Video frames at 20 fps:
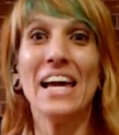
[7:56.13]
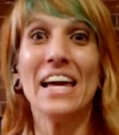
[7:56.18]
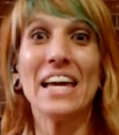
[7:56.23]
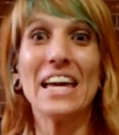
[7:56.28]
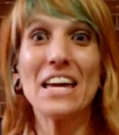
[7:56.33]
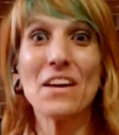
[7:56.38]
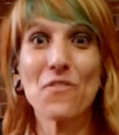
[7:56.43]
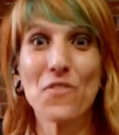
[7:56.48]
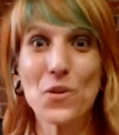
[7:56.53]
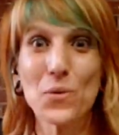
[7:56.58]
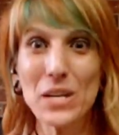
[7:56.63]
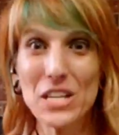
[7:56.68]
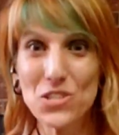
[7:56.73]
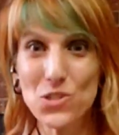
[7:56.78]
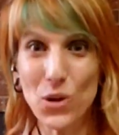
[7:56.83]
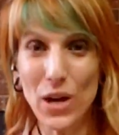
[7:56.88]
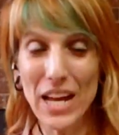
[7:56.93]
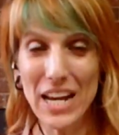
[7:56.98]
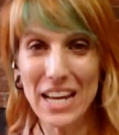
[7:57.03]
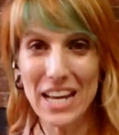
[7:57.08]
If you
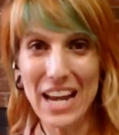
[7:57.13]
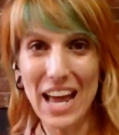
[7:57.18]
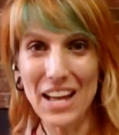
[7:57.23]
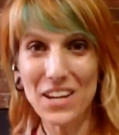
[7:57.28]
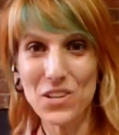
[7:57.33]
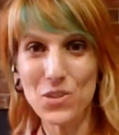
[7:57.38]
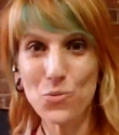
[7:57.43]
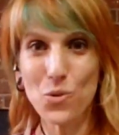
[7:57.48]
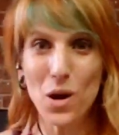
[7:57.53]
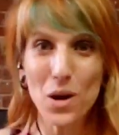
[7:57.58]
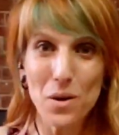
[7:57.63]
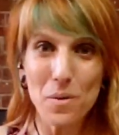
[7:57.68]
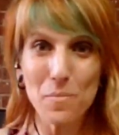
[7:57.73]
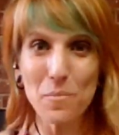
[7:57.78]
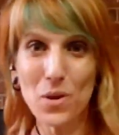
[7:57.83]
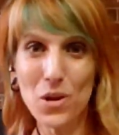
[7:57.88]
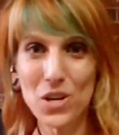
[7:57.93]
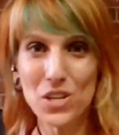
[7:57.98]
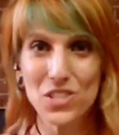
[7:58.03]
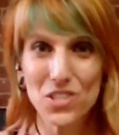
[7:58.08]
enjoyed it and you want
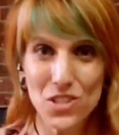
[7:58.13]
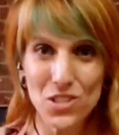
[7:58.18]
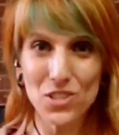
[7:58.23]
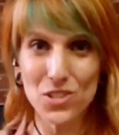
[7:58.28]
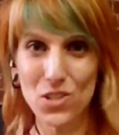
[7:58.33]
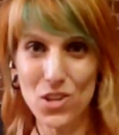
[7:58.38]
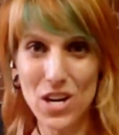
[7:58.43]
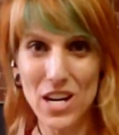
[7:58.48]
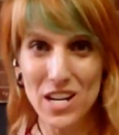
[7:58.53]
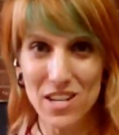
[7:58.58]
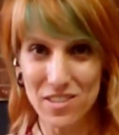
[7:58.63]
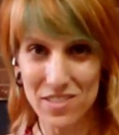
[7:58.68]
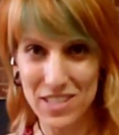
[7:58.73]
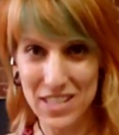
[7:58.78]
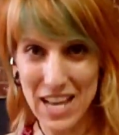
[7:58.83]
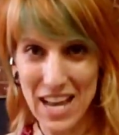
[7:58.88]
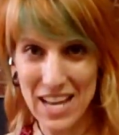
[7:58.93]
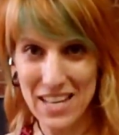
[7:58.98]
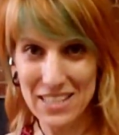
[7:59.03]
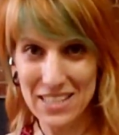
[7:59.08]
more tutorials
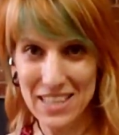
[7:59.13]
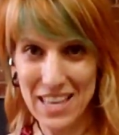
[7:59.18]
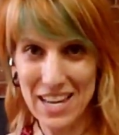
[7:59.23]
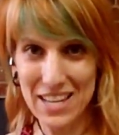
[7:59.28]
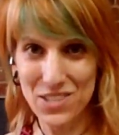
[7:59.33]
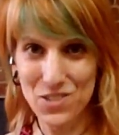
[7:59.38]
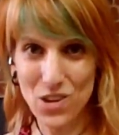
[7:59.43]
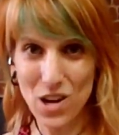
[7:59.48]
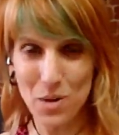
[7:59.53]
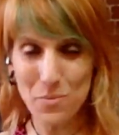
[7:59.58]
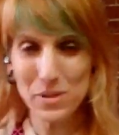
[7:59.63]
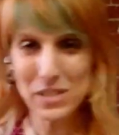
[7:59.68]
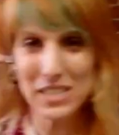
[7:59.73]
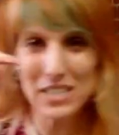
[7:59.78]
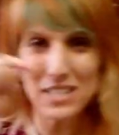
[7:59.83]
as they drop, click